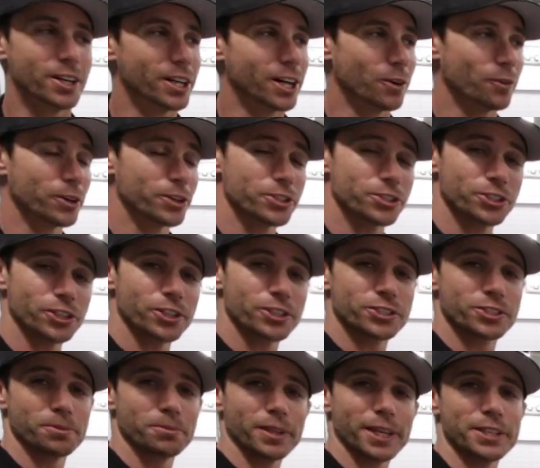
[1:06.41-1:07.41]
I want to show you
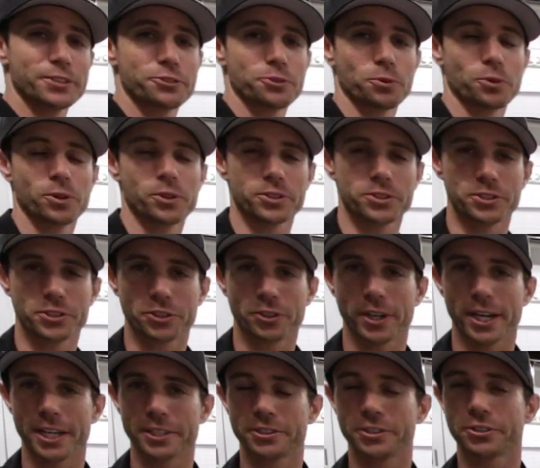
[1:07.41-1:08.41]
some light swirls and
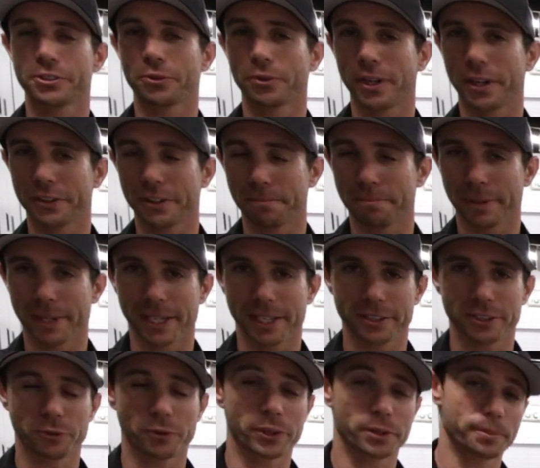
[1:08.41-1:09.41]
scratches throughout the
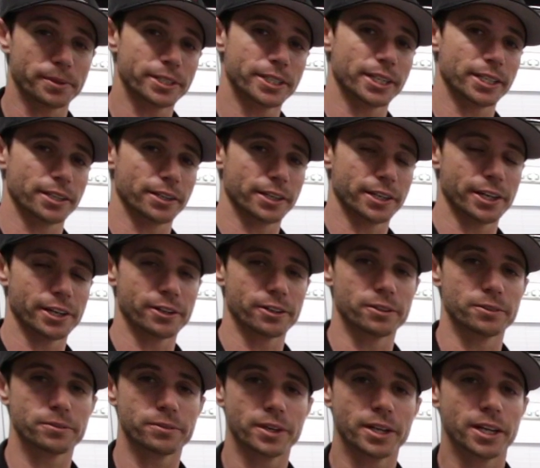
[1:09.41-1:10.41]
paint that we're going to be taking care
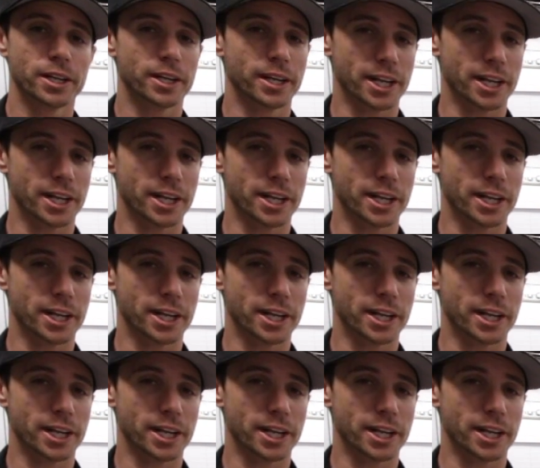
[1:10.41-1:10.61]
of,